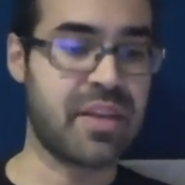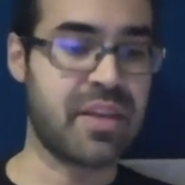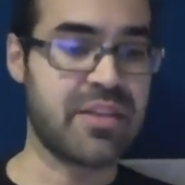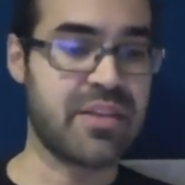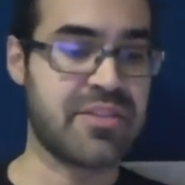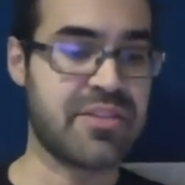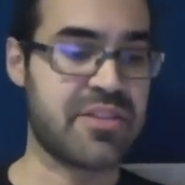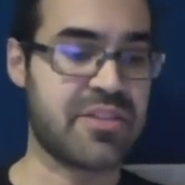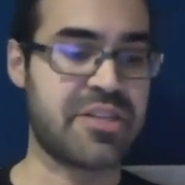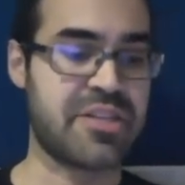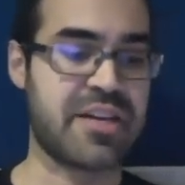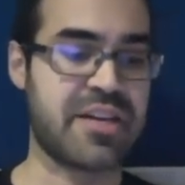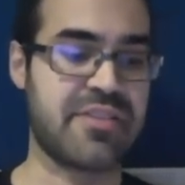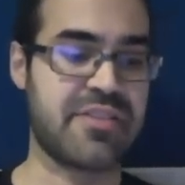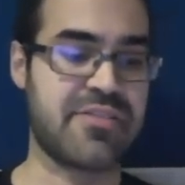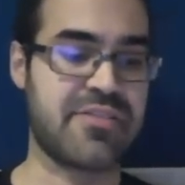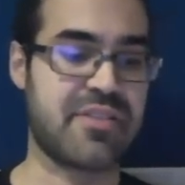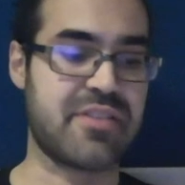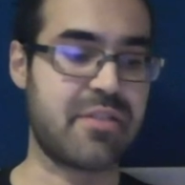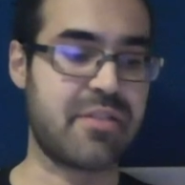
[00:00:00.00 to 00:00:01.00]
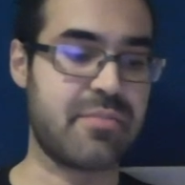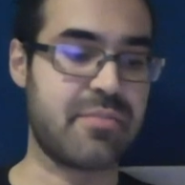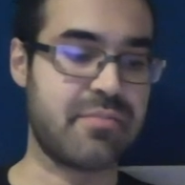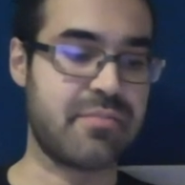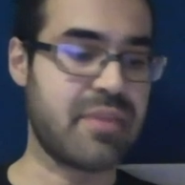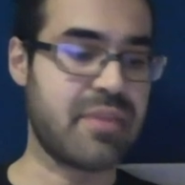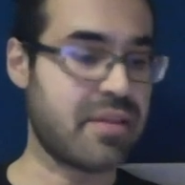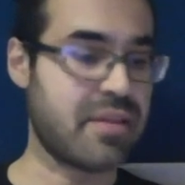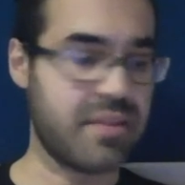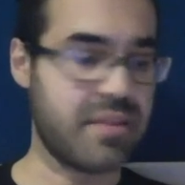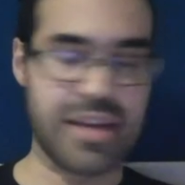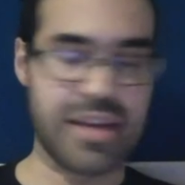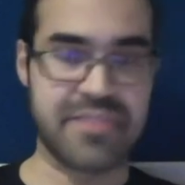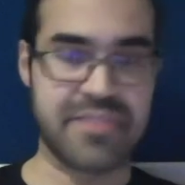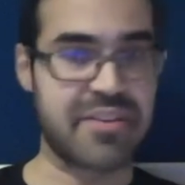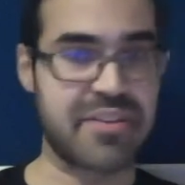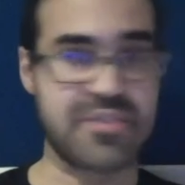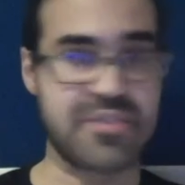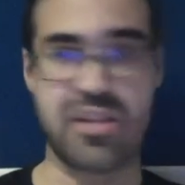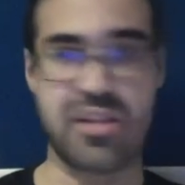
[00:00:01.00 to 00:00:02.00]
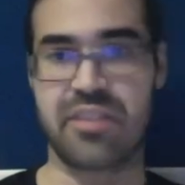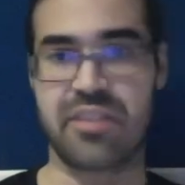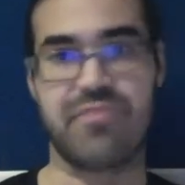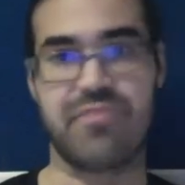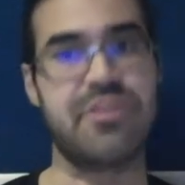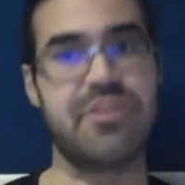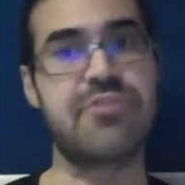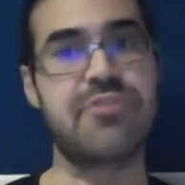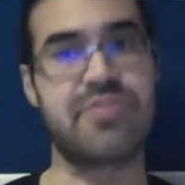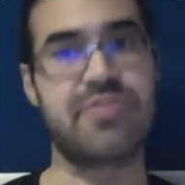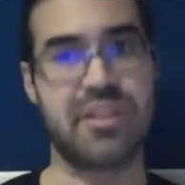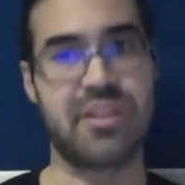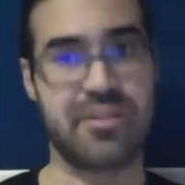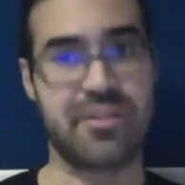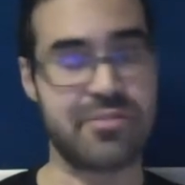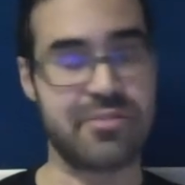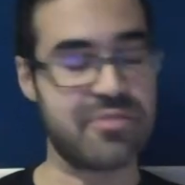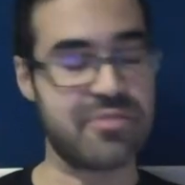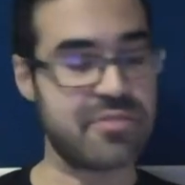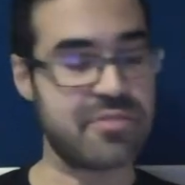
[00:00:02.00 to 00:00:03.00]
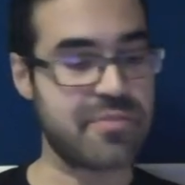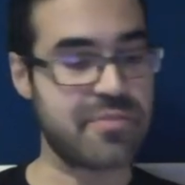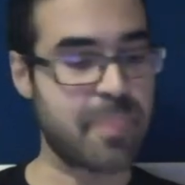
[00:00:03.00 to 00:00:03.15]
such as some async socket features that it uses.